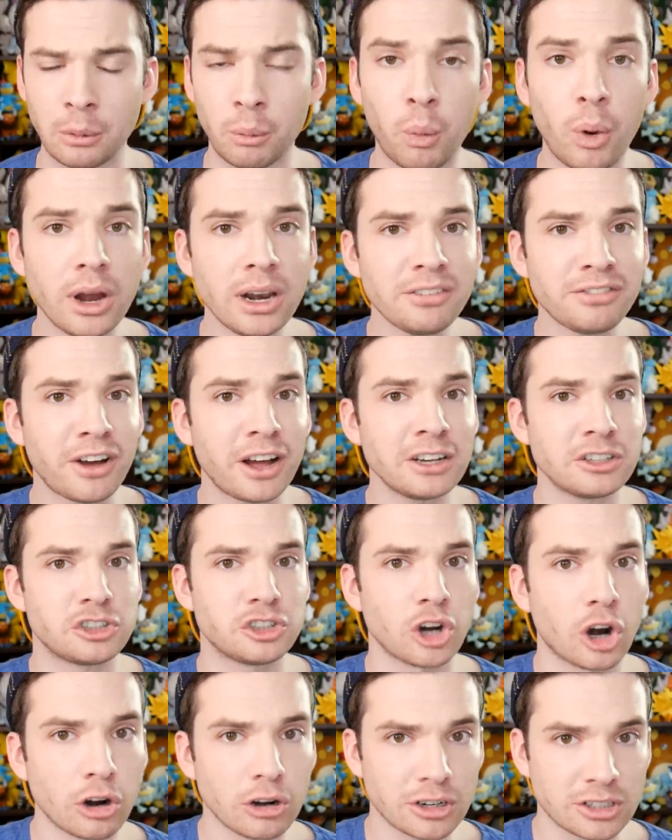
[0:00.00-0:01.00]
What if a
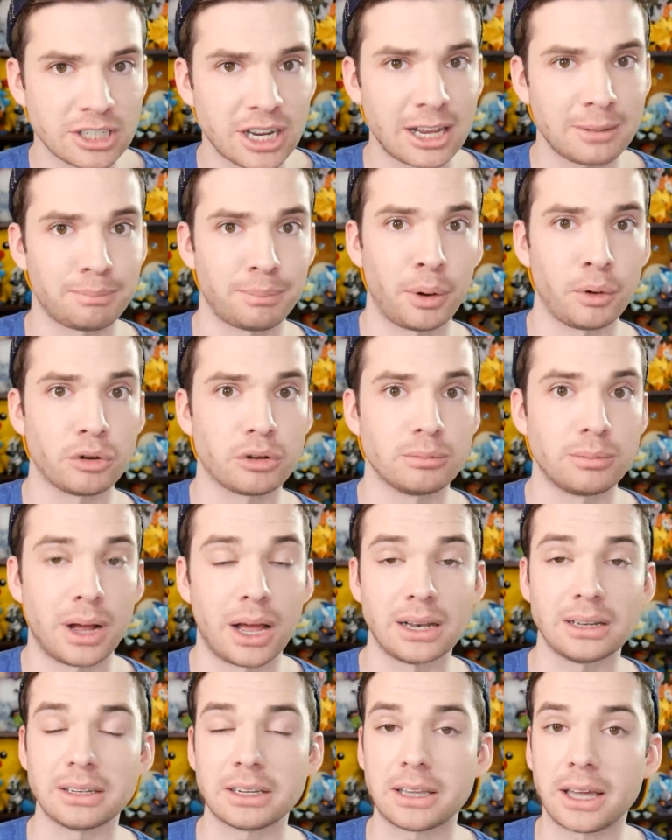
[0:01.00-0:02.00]
dark type
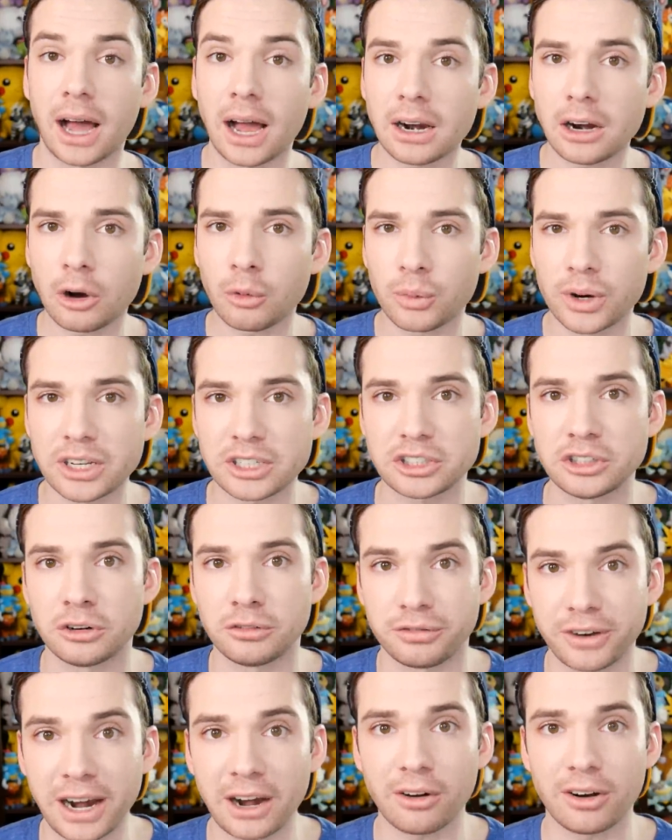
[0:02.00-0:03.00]
Pokemon got a
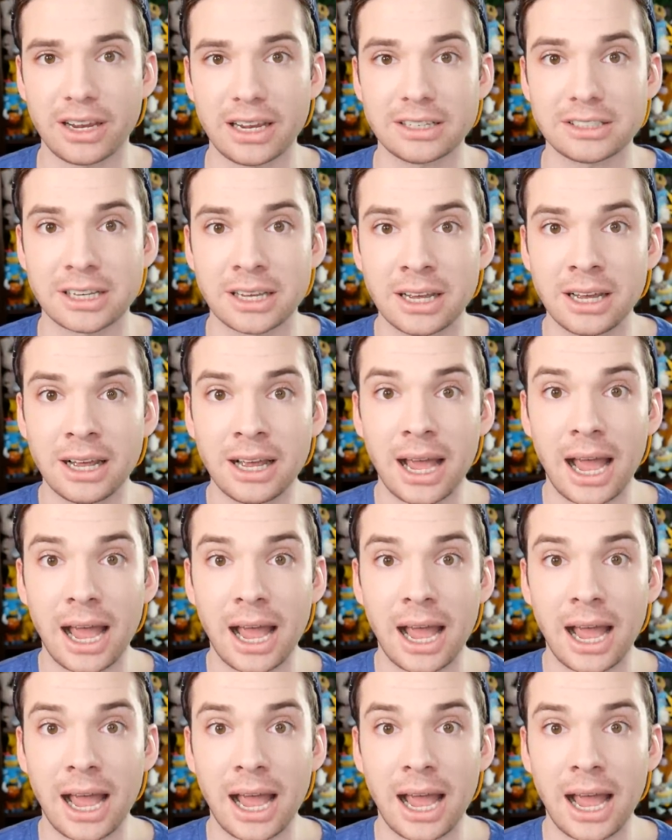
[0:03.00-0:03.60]
regional variant